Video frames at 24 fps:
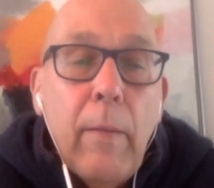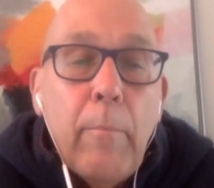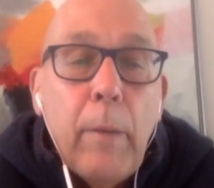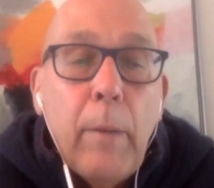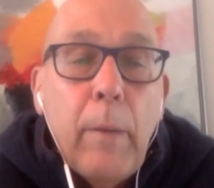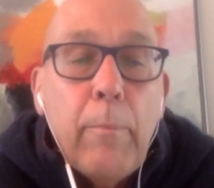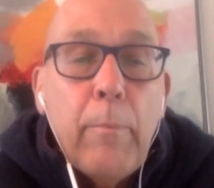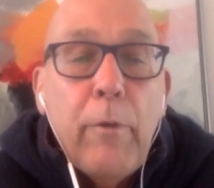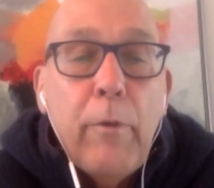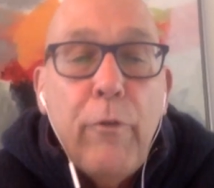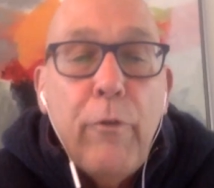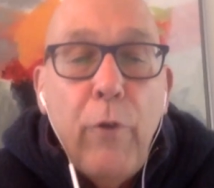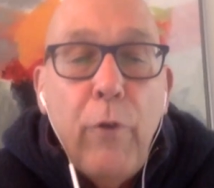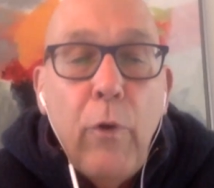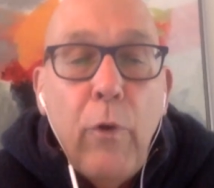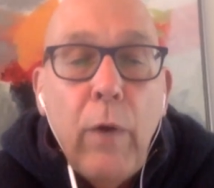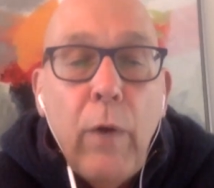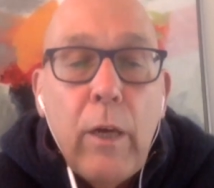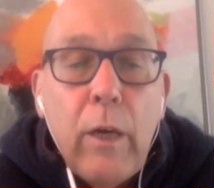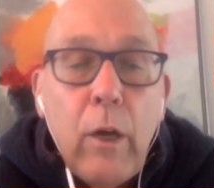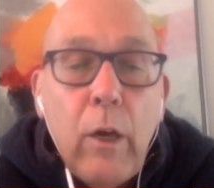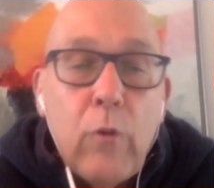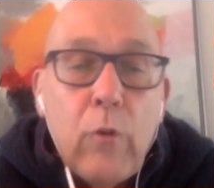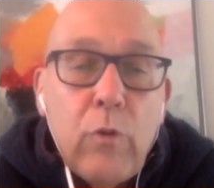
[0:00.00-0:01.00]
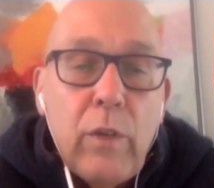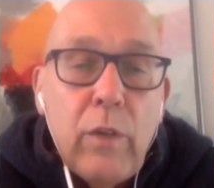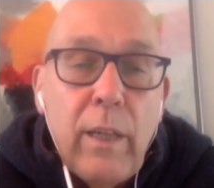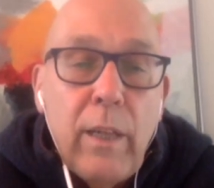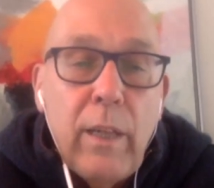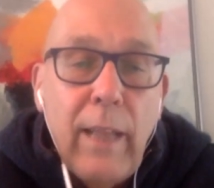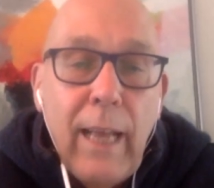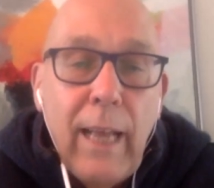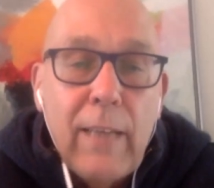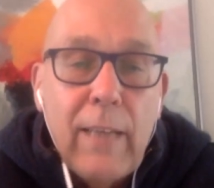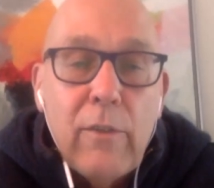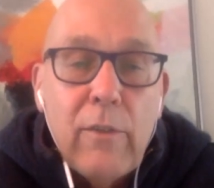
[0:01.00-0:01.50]
But before I go to the
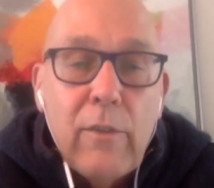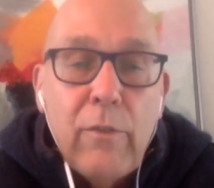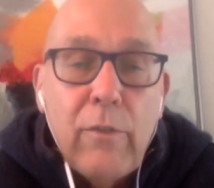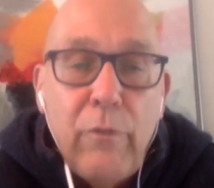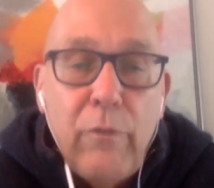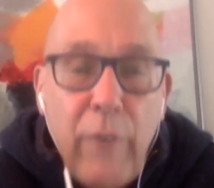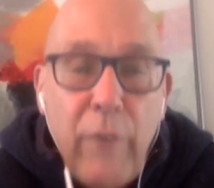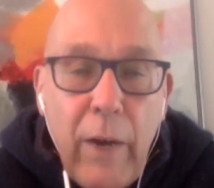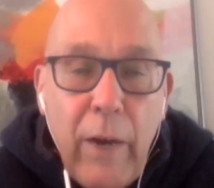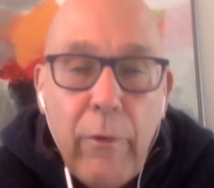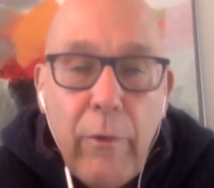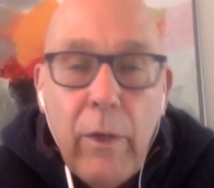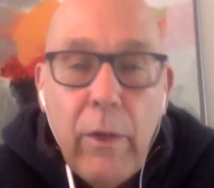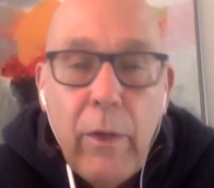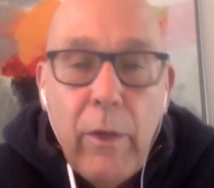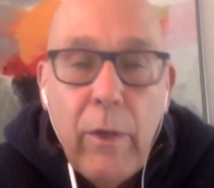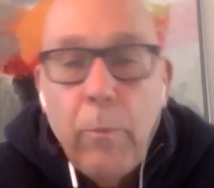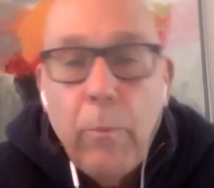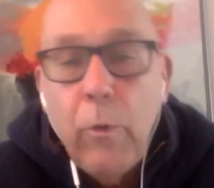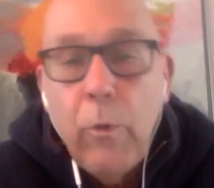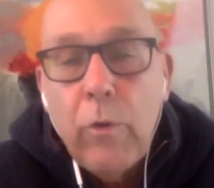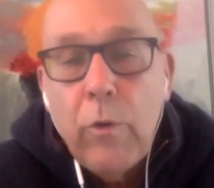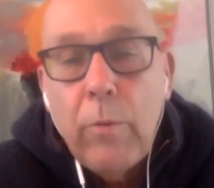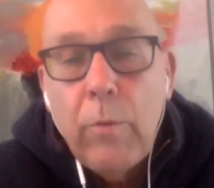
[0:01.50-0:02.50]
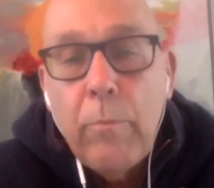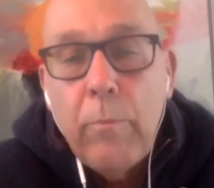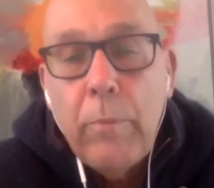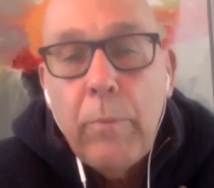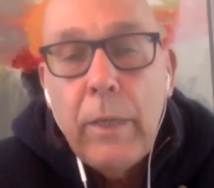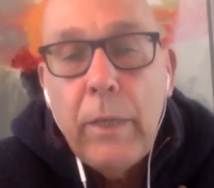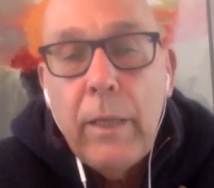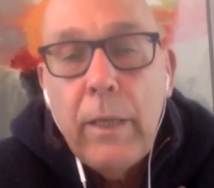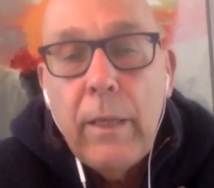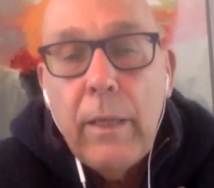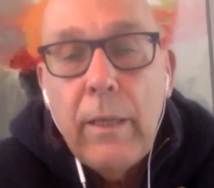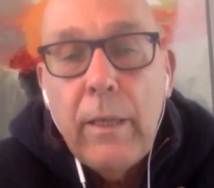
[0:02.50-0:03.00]
next very important
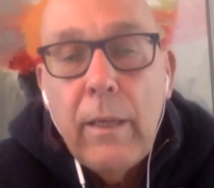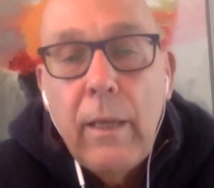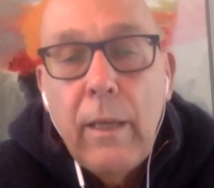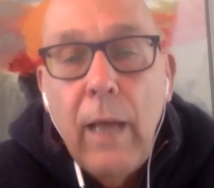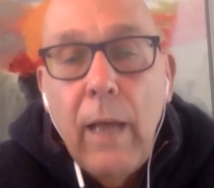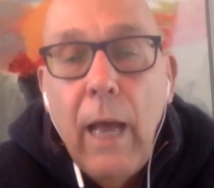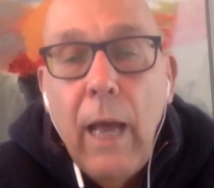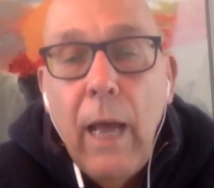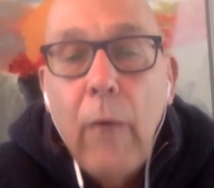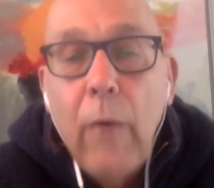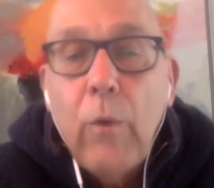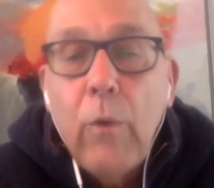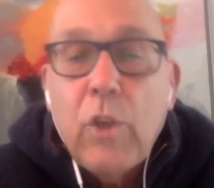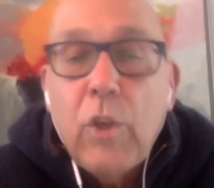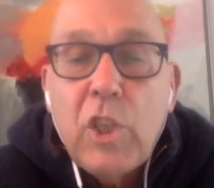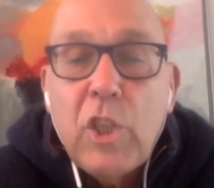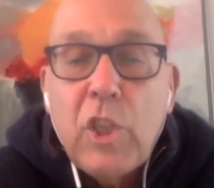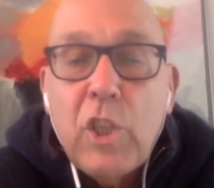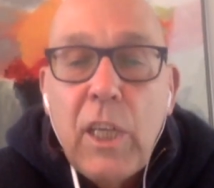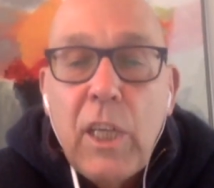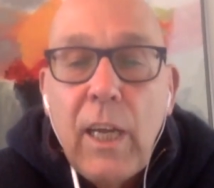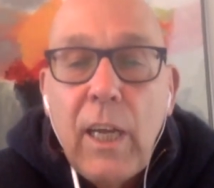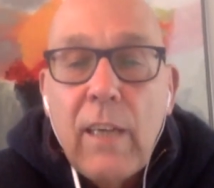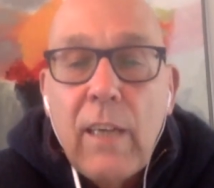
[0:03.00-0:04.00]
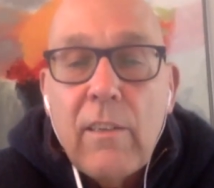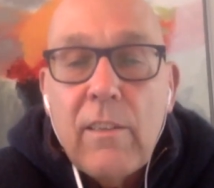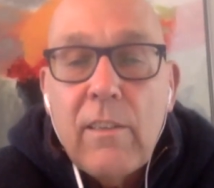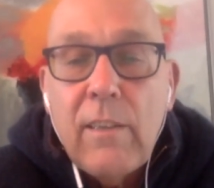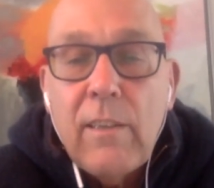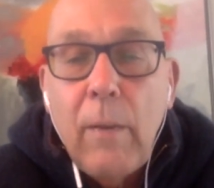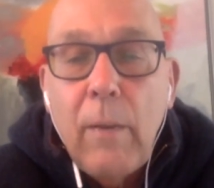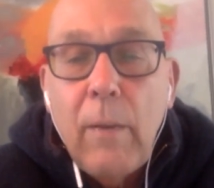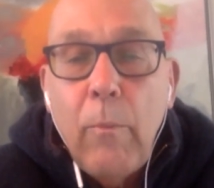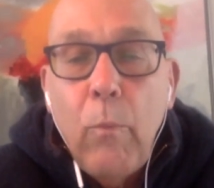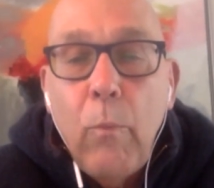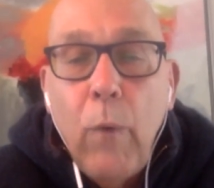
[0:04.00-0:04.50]
P, I will share
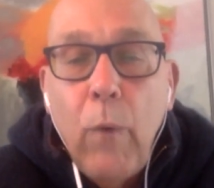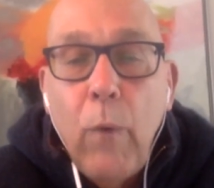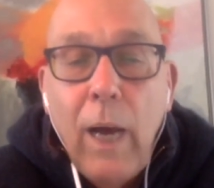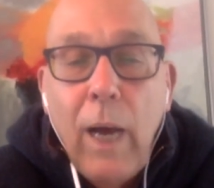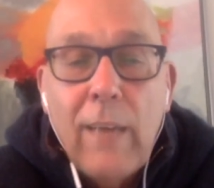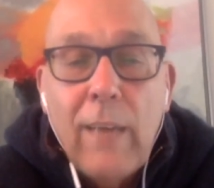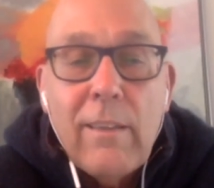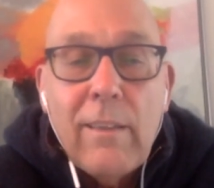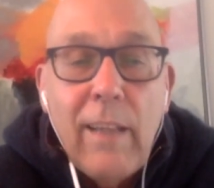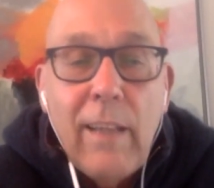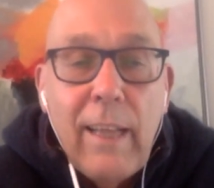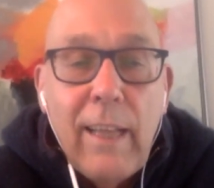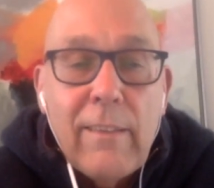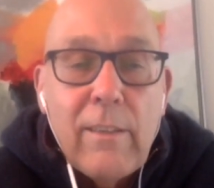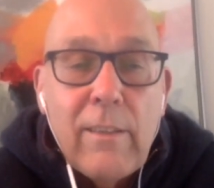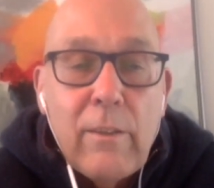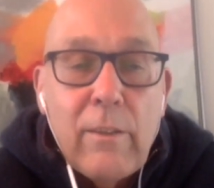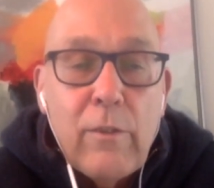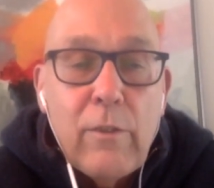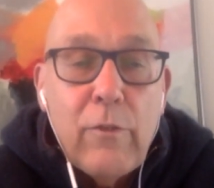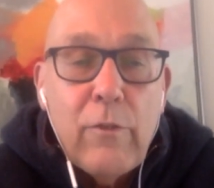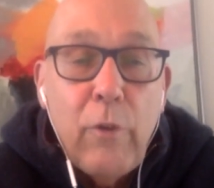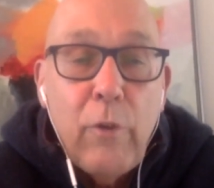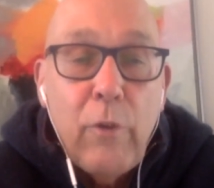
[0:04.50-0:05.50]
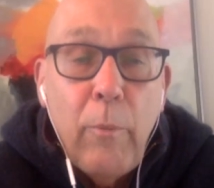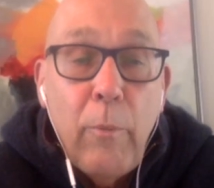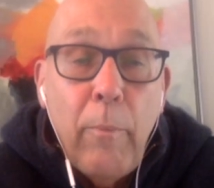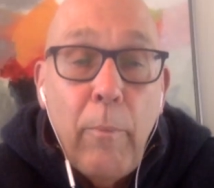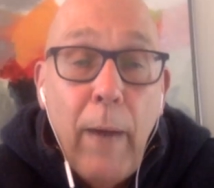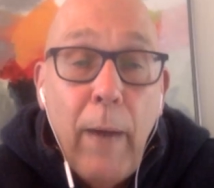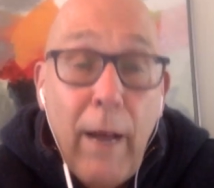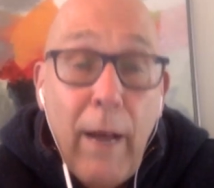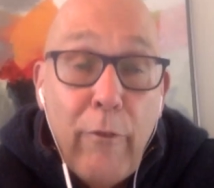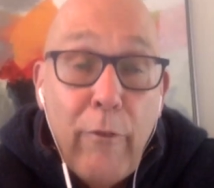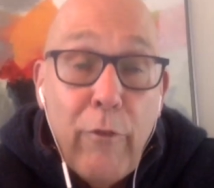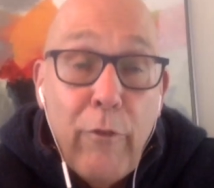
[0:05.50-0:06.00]
some wise lessons from
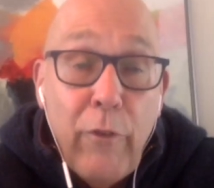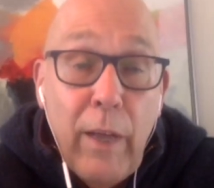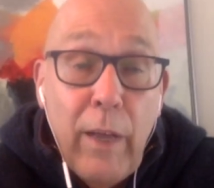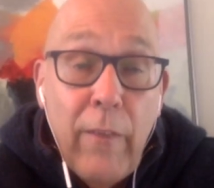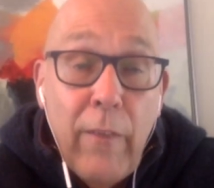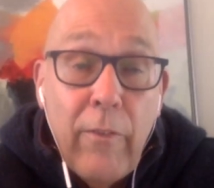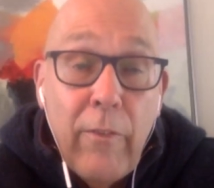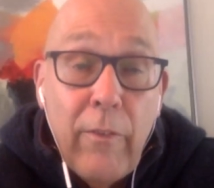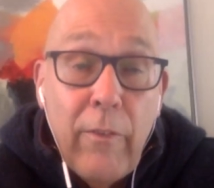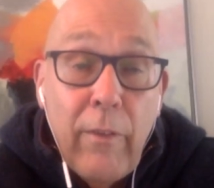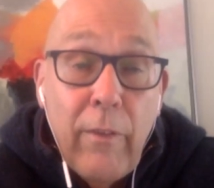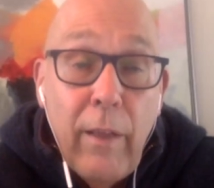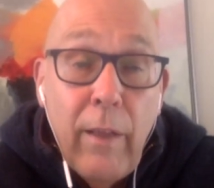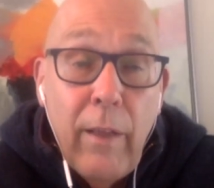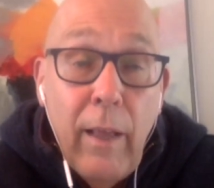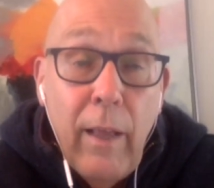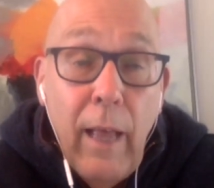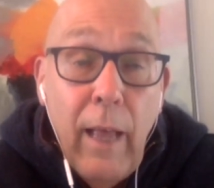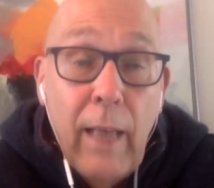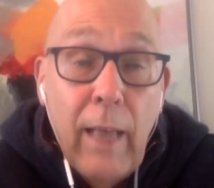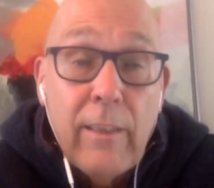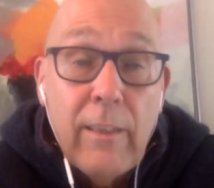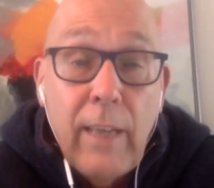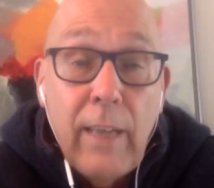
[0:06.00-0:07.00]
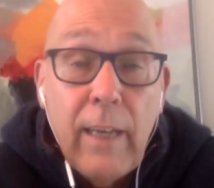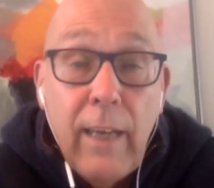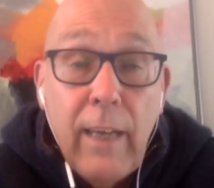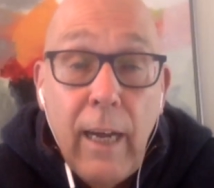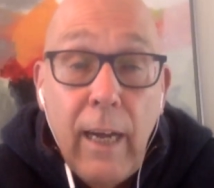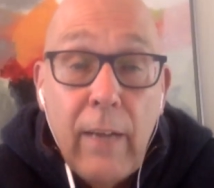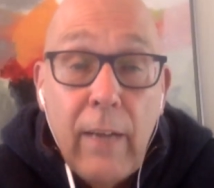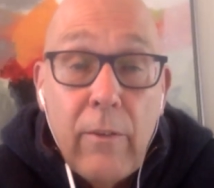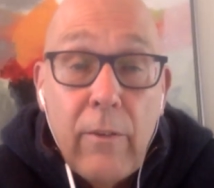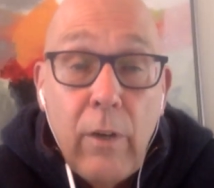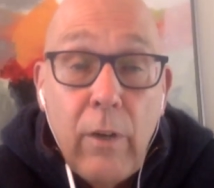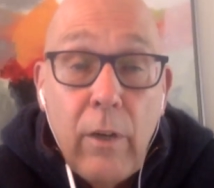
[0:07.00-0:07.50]
my friend and
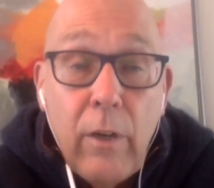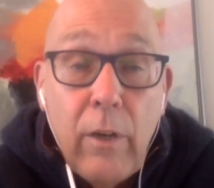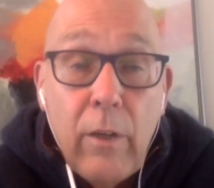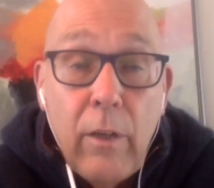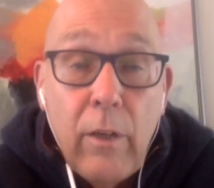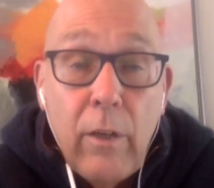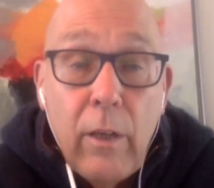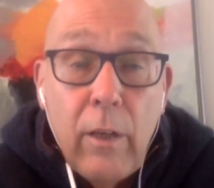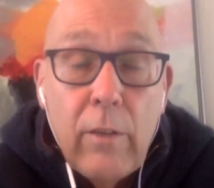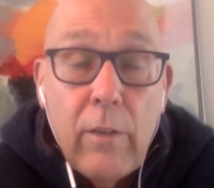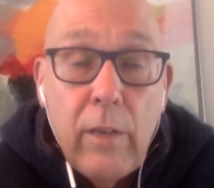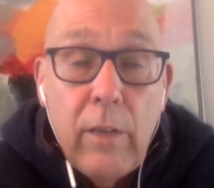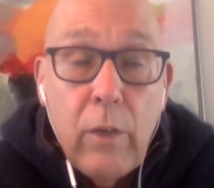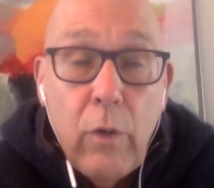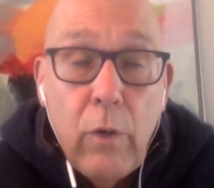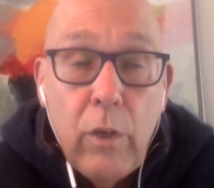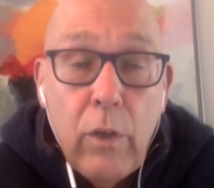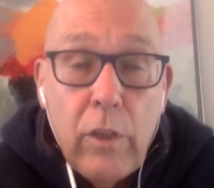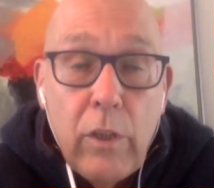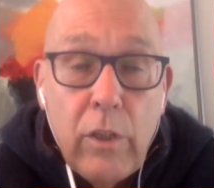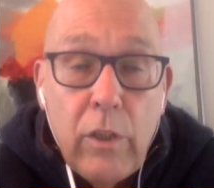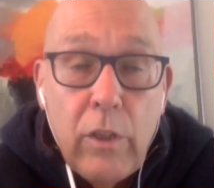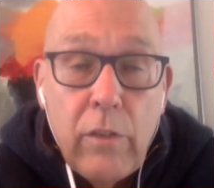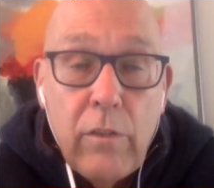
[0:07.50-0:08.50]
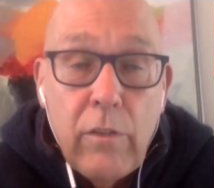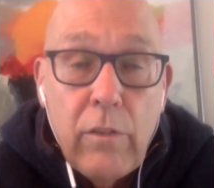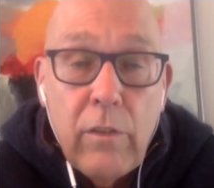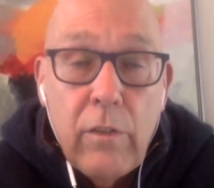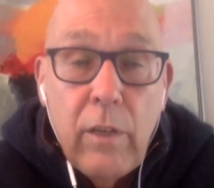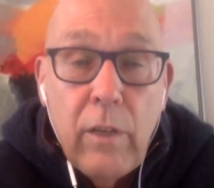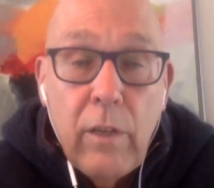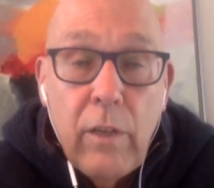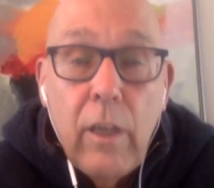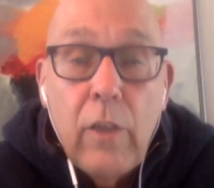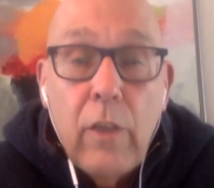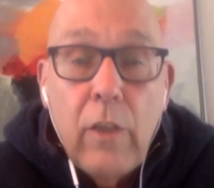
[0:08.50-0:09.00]
psychologist,
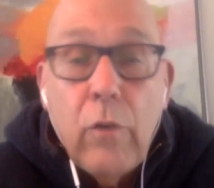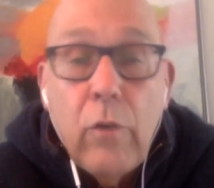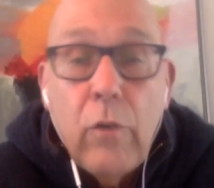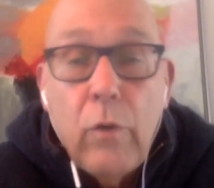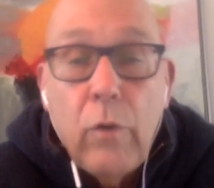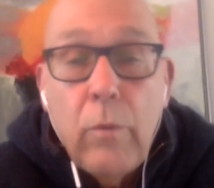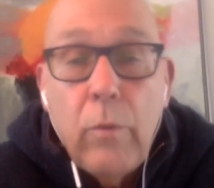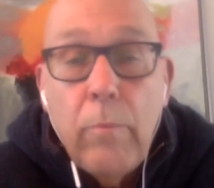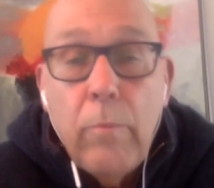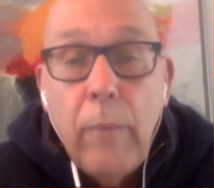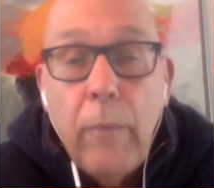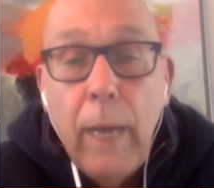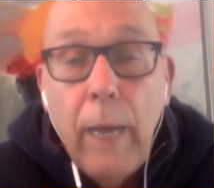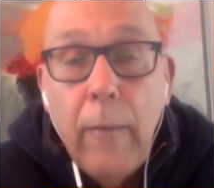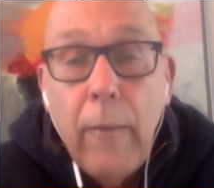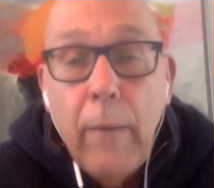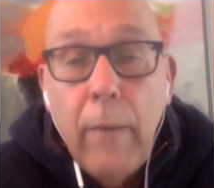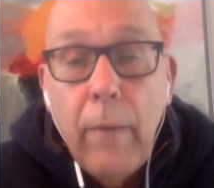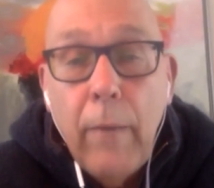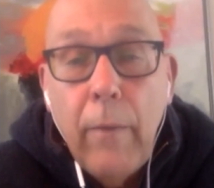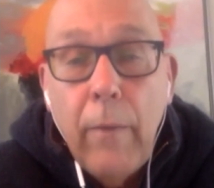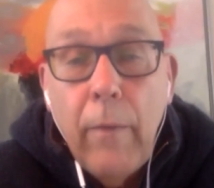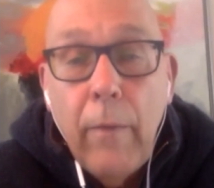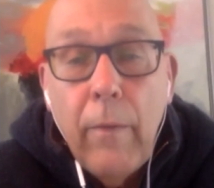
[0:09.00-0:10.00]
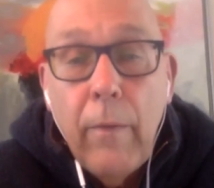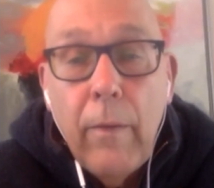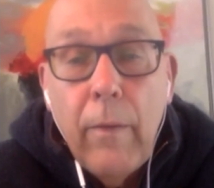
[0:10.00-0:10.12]
Jeroen Bijman.